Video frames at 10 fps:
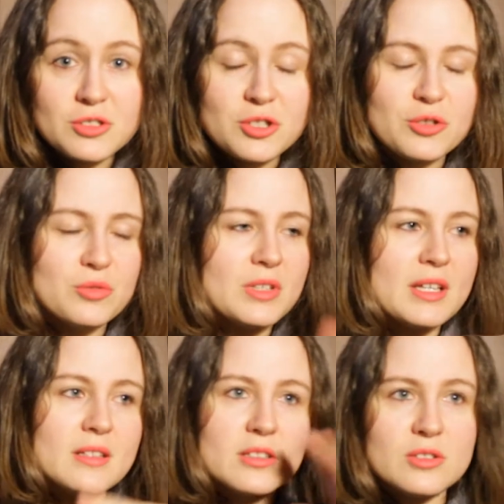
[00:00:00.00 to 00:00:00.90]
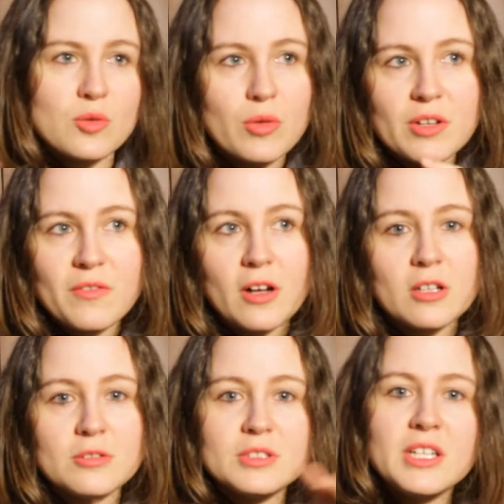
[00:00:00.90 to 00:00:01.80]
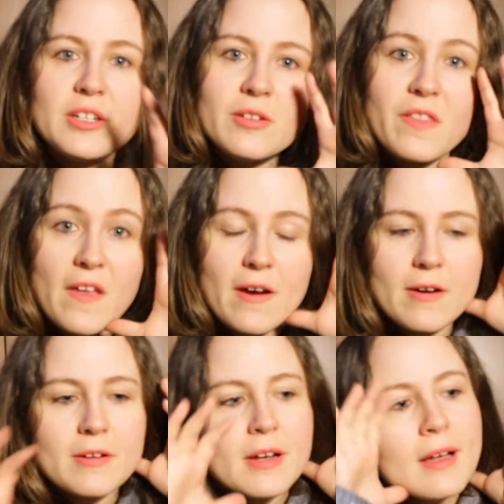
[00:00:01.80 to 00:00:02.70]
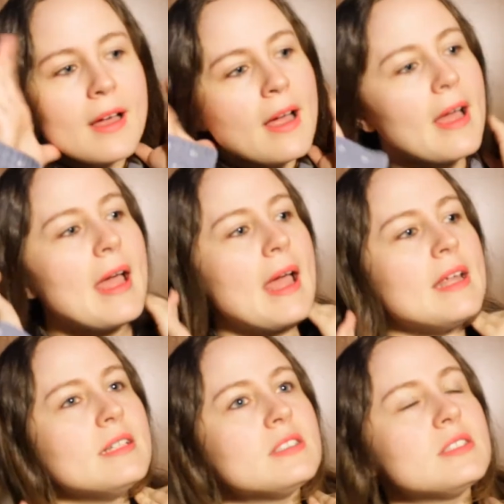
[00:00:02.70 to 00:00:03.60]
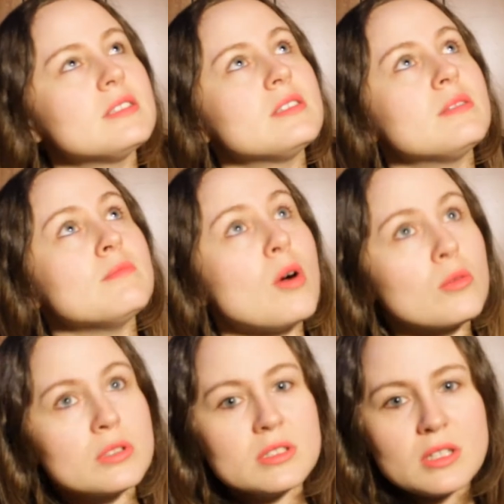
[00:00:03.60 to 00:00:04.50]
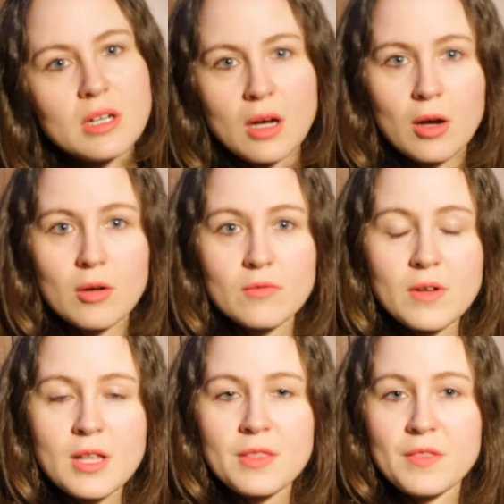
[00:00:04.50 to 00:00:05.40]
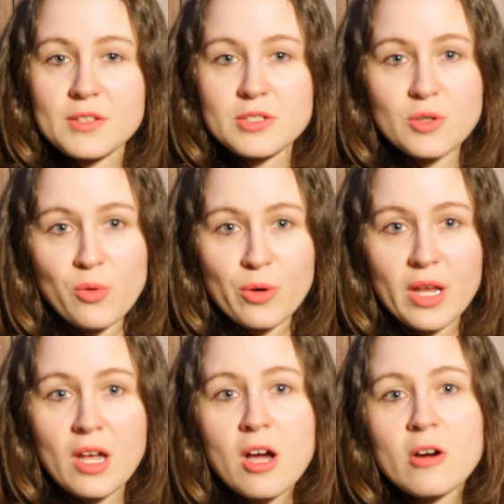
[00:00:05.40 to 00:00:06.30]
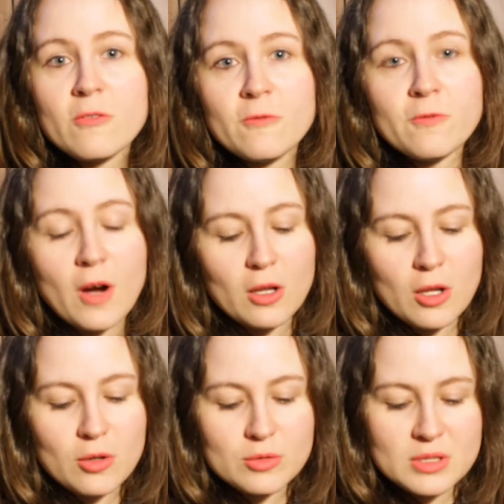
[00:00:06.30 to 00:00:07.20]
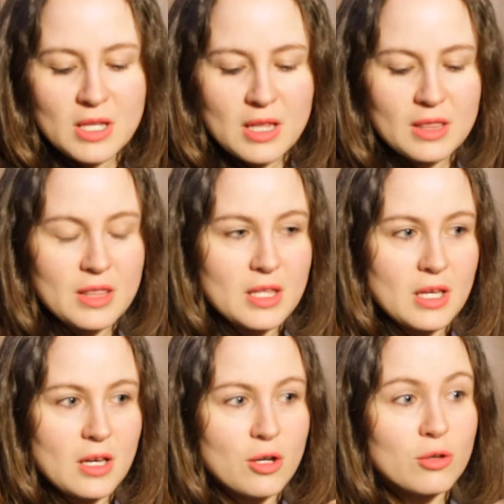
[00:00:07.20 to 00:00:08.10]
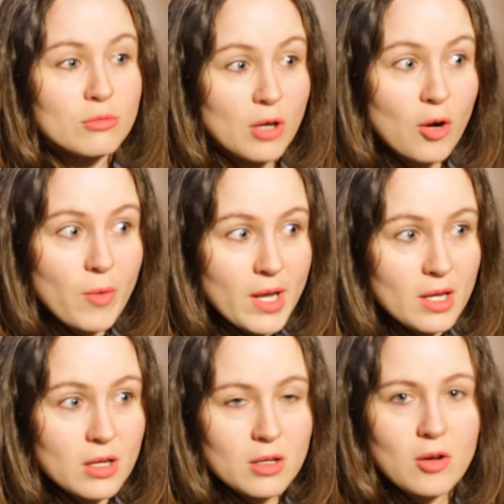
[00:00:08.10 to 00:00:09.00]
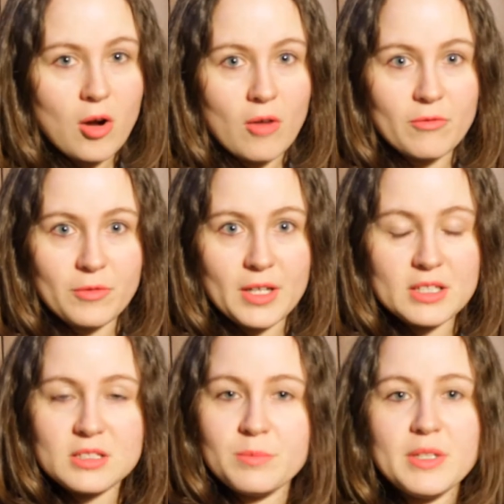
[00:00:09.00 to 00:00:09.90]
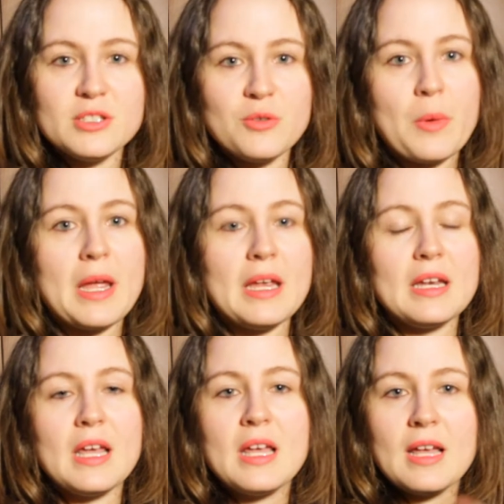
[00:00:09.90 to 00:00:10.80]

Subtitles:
too that the story follows here and there. And most of the story follows the growing conflict between